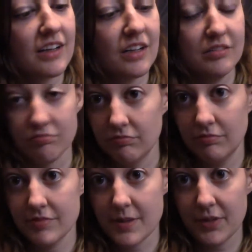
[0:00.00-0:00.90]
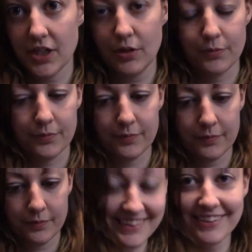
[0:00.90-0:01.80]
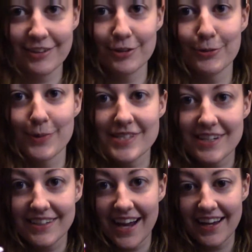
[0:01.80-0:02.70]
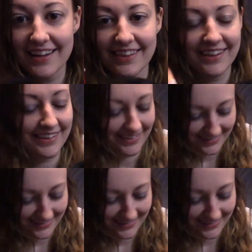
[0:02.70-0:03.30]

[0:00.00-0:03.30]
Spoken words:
Oh, something new. The little wizard guy, I think.